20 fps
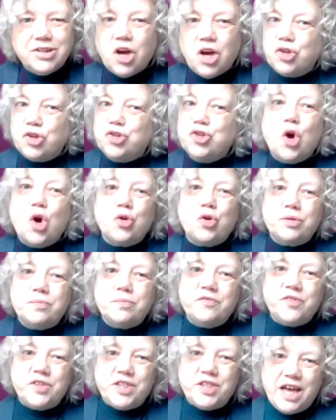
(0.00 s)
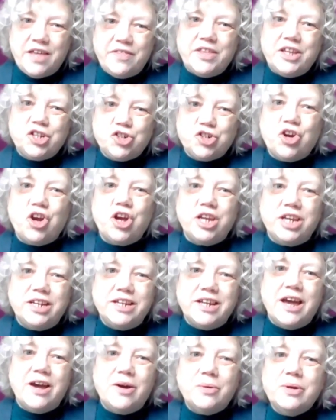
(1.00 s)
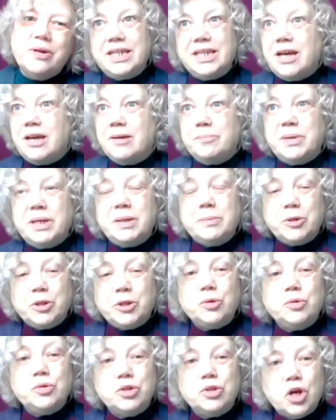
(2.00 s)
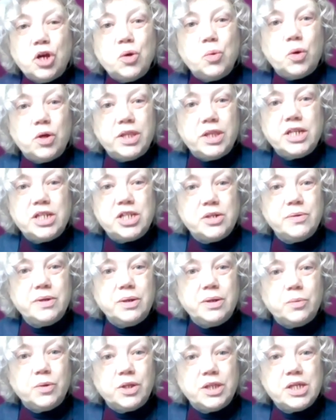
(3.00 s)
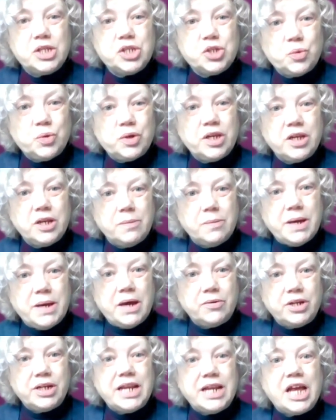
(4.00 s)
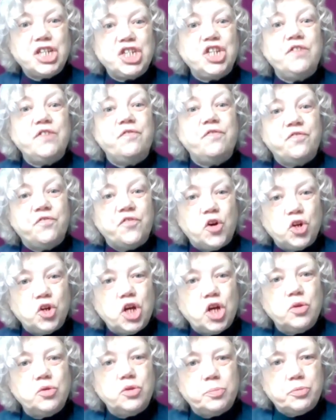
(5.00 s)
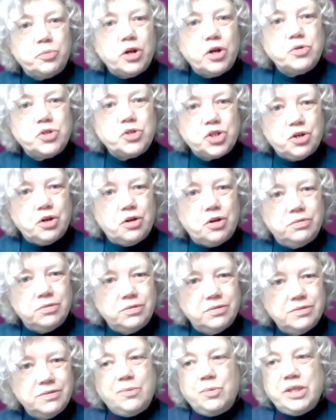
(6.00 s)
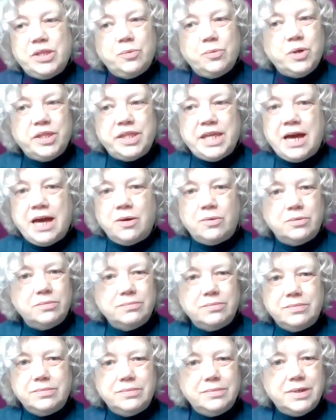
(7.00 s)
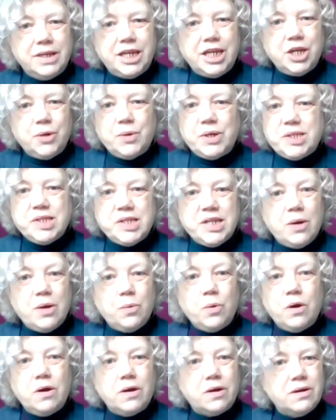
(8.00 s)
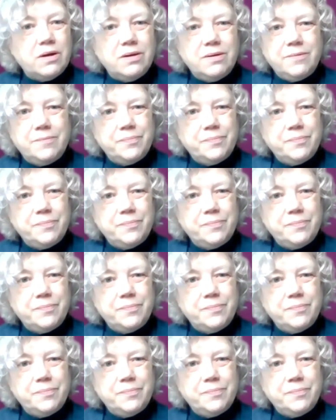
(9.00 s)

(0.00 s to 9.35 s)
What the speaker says: knock them for that. They're trying now. Yeah, people who know what they're doing, what they're talking about, and actually follow the protocol. Without EOS Network,